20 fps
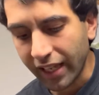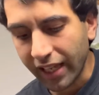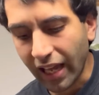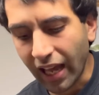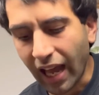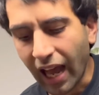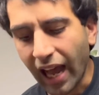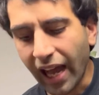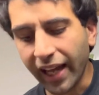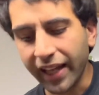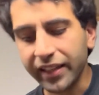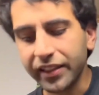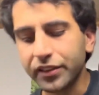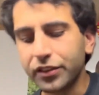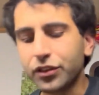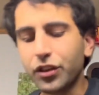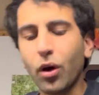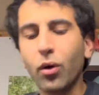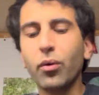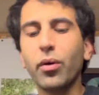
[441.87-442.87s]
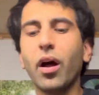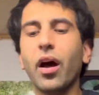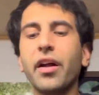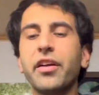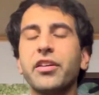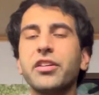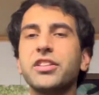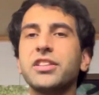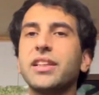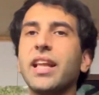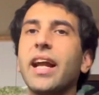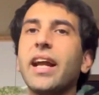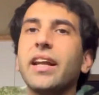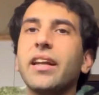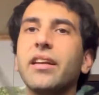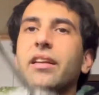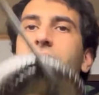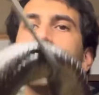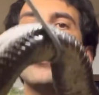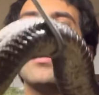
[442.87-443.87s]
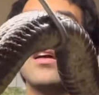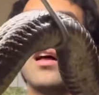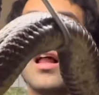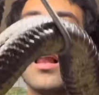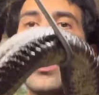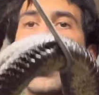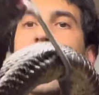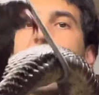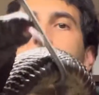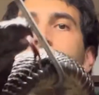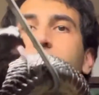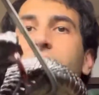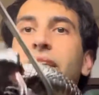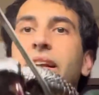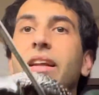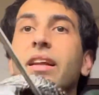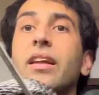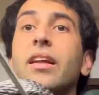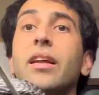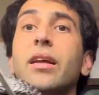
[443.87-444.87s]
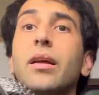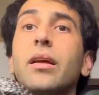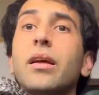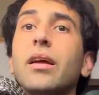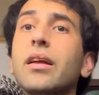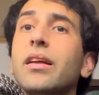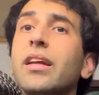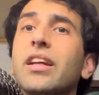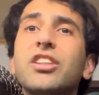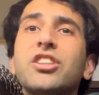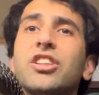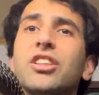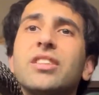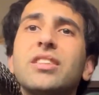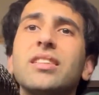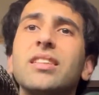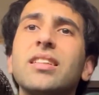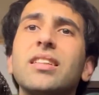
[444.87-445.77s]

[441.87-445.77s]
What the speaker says: I don't understand a lot of it. It's just,